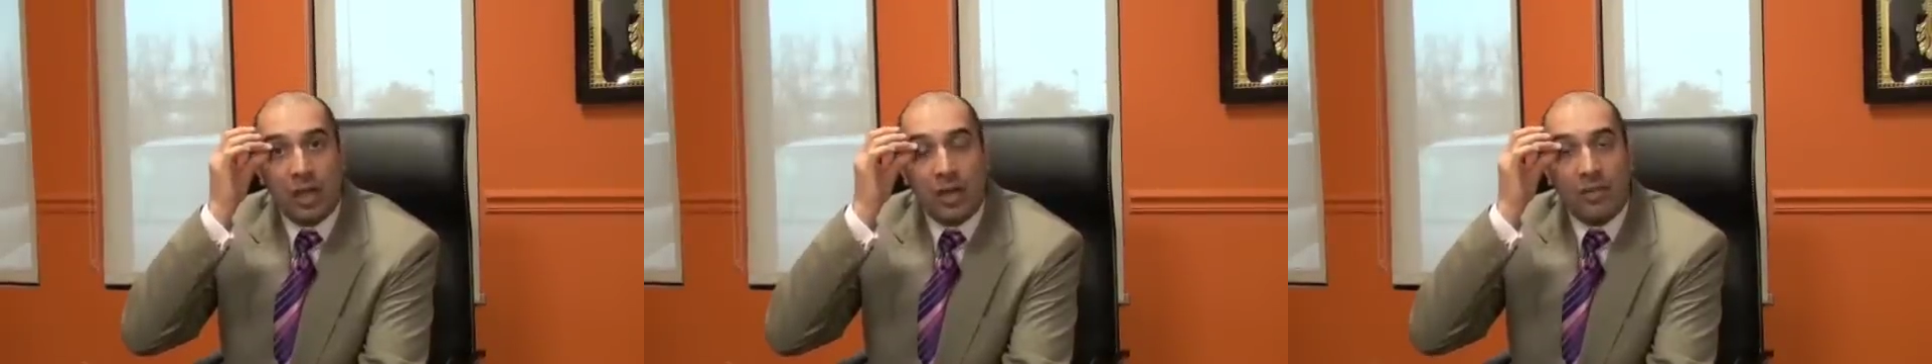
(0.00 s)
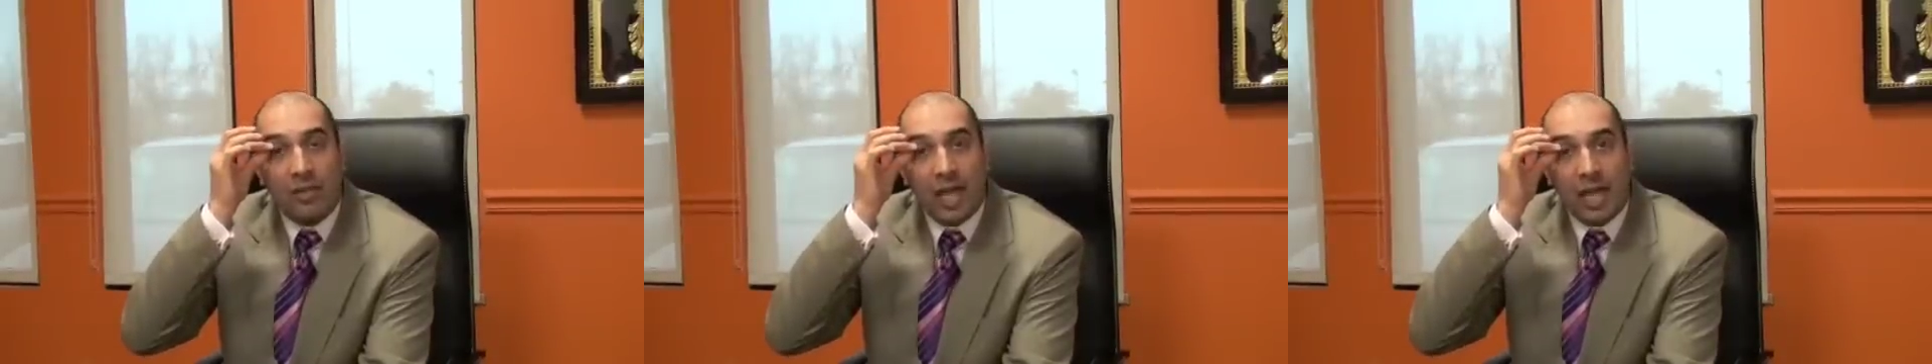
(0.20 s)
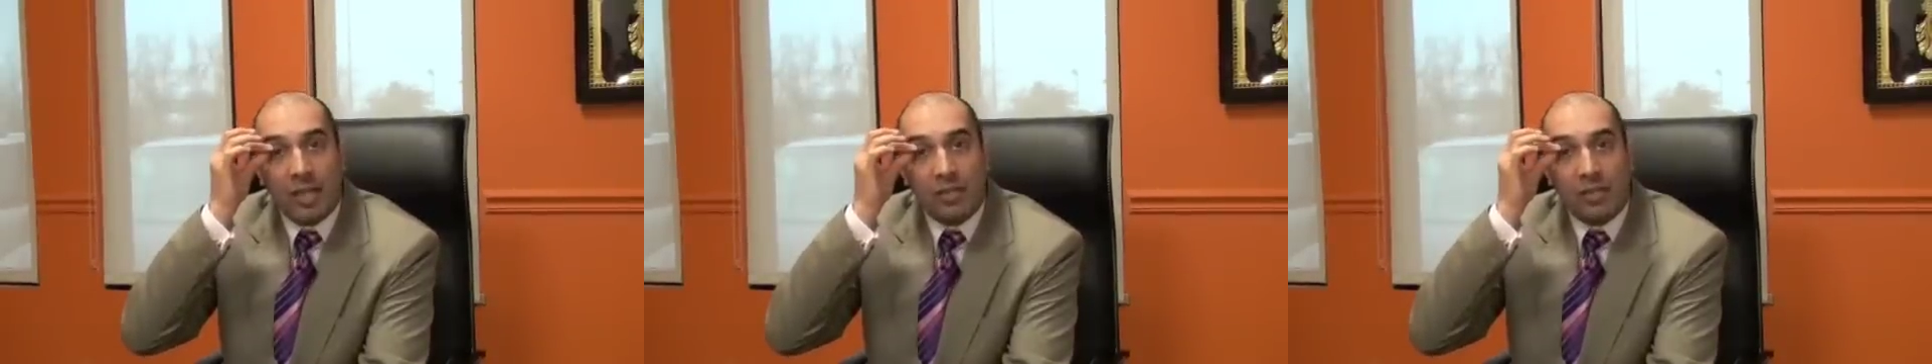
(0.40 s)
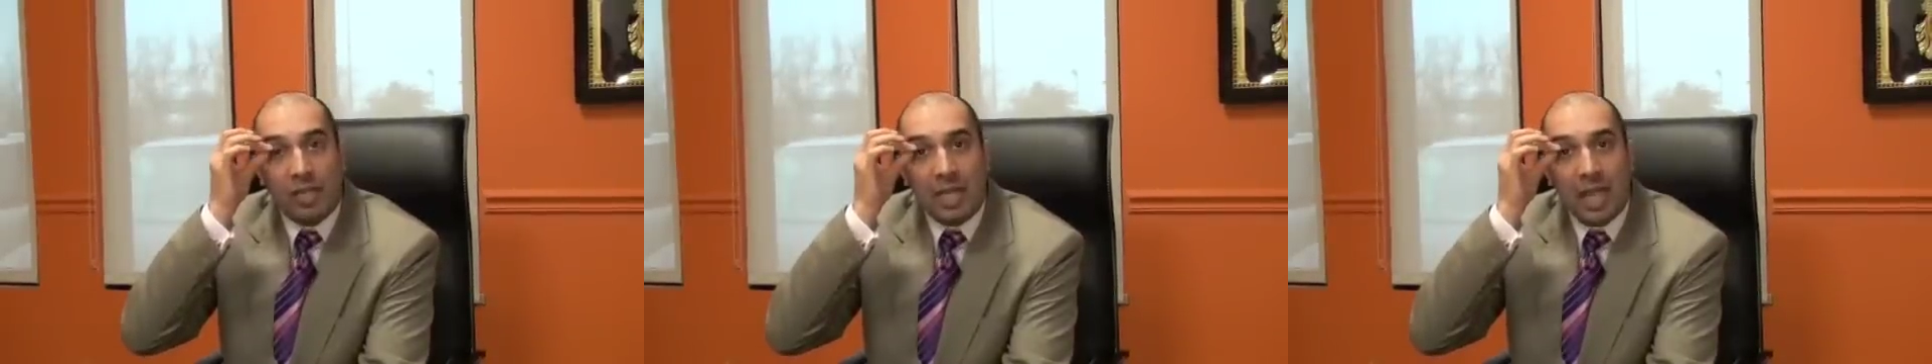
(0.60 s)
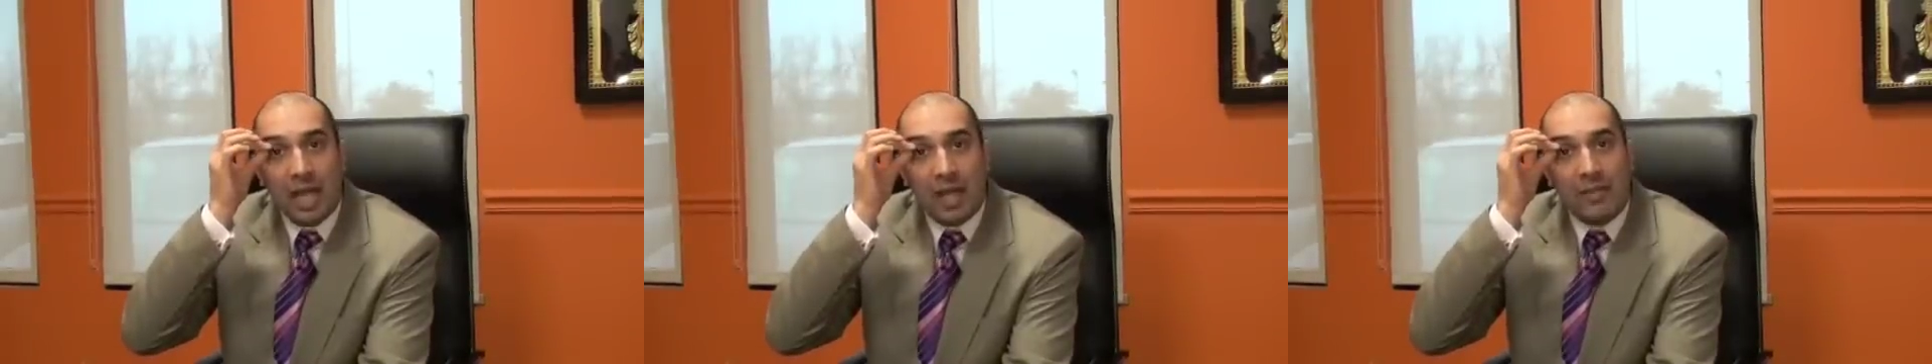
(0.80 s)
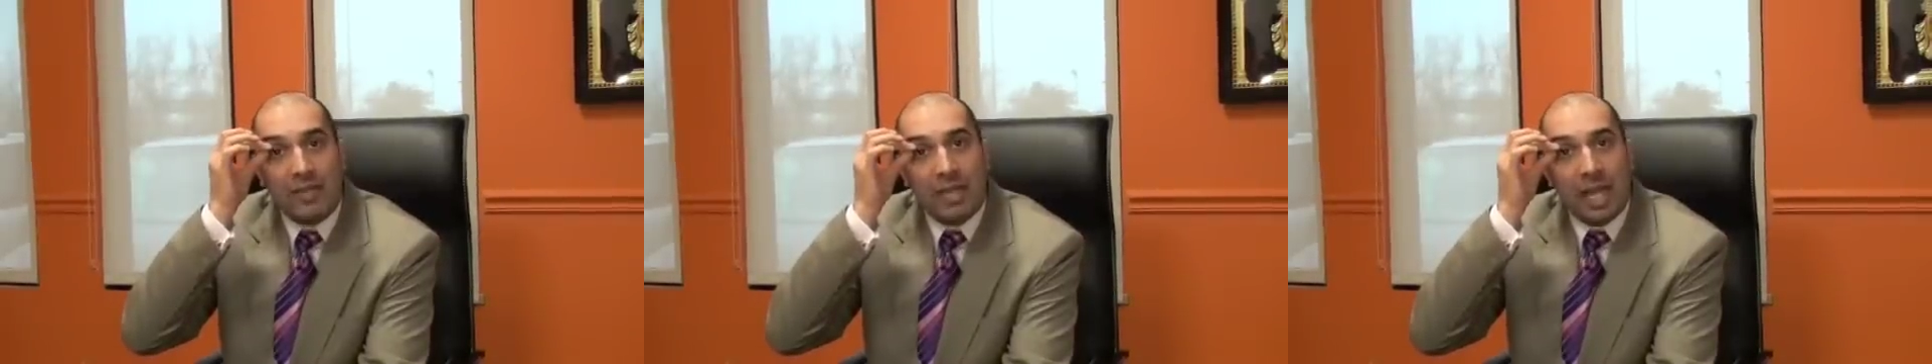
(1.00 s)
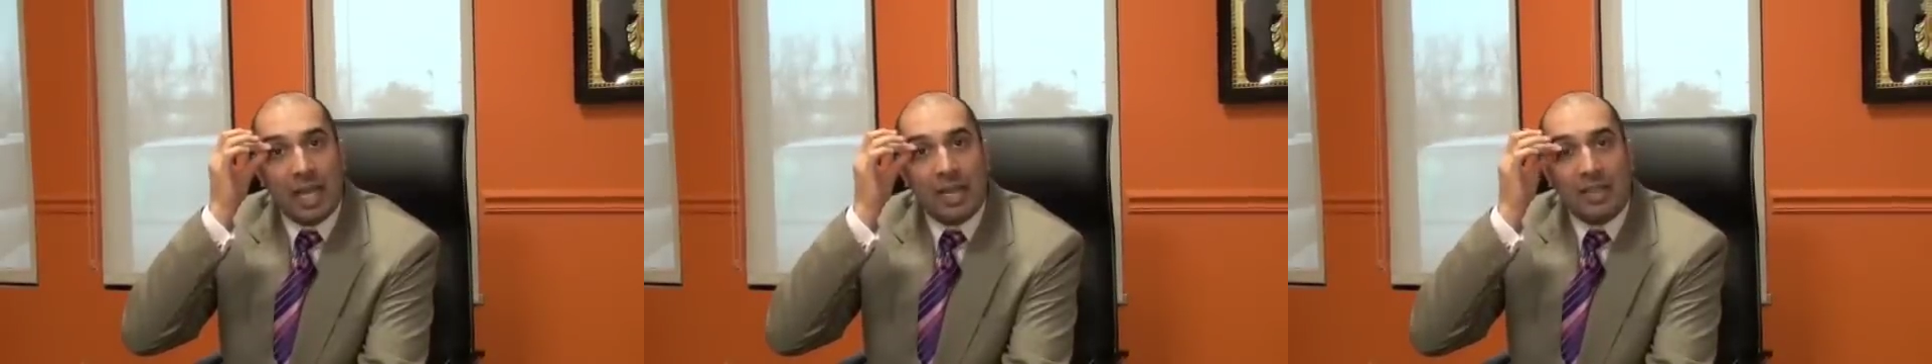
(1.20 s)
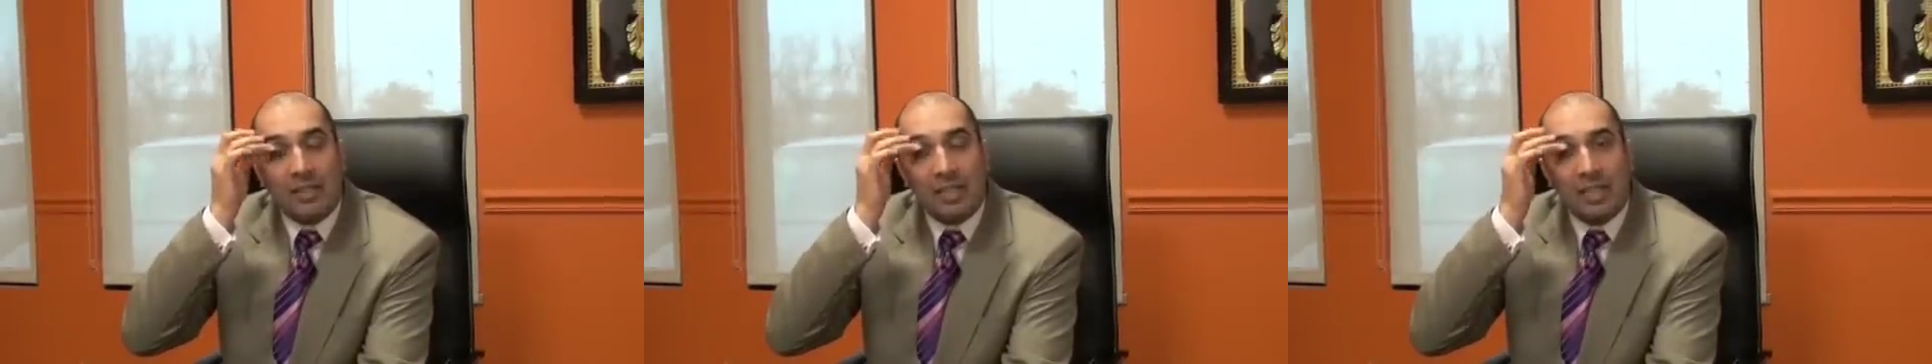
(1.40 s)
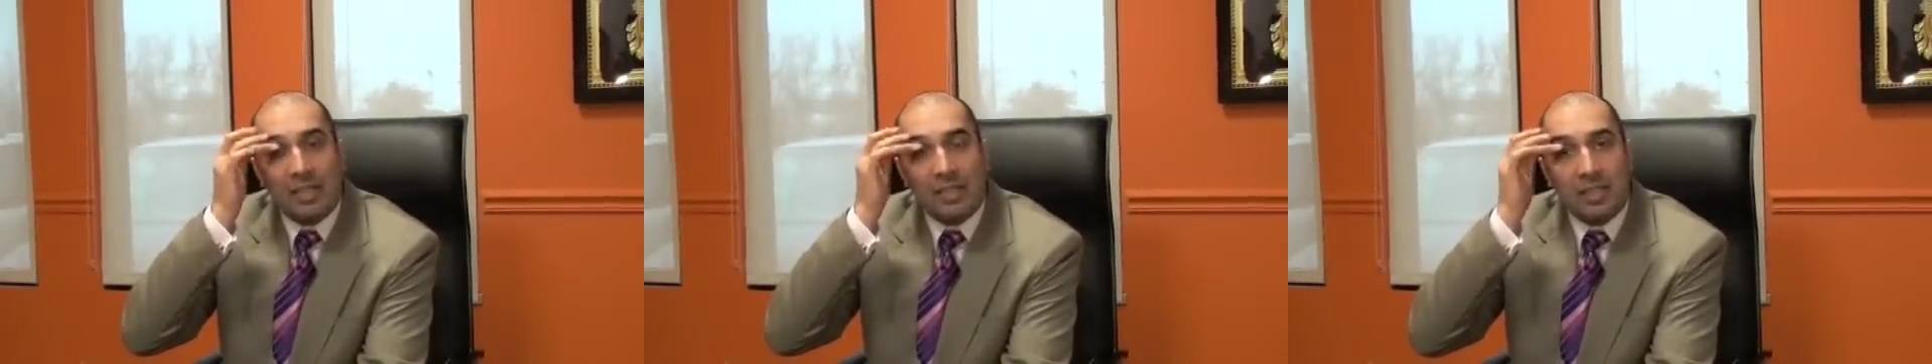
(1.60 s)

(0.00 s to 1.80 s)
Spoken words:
of actually having excess